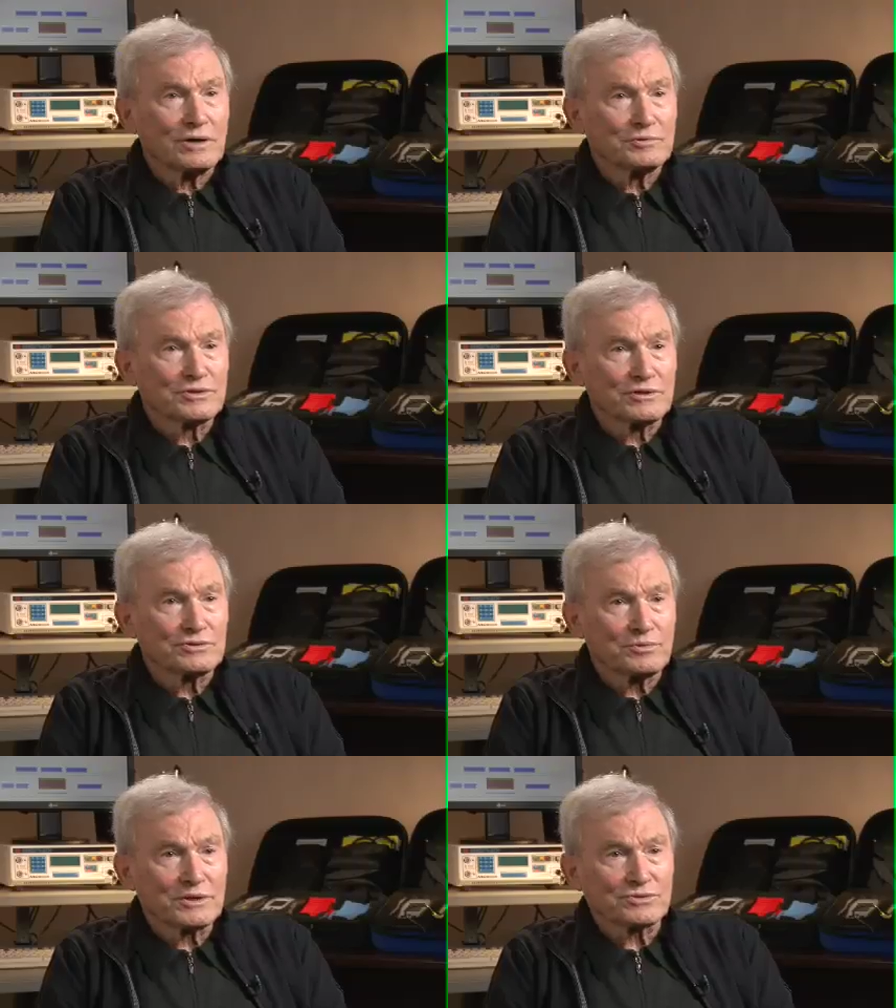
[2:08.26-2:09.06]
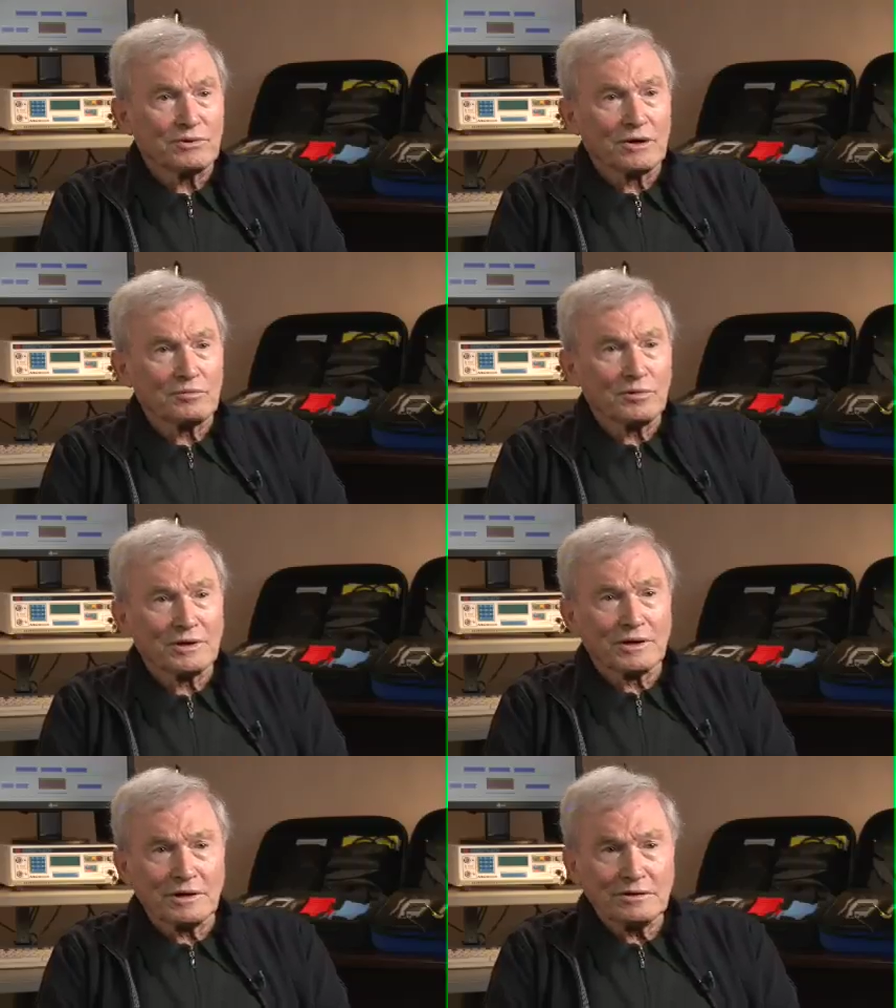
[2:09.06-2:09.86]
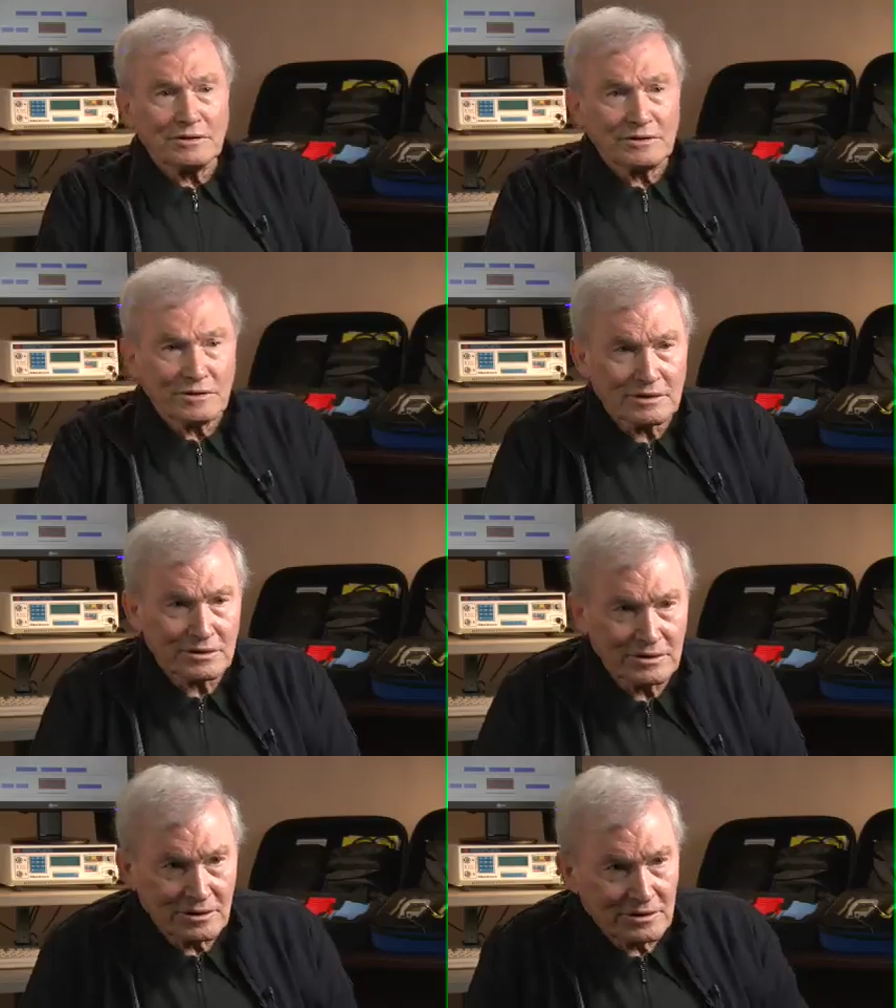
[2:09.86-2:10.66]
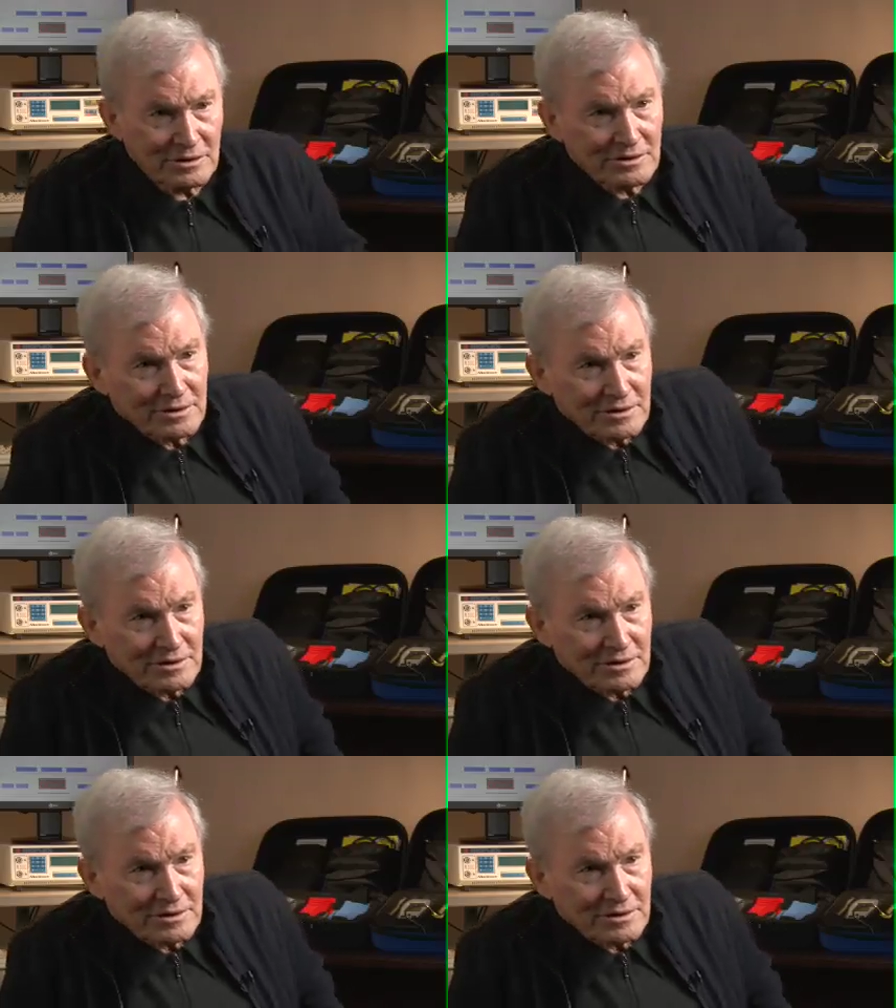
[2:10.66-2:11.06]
I was in his restaurant one night and he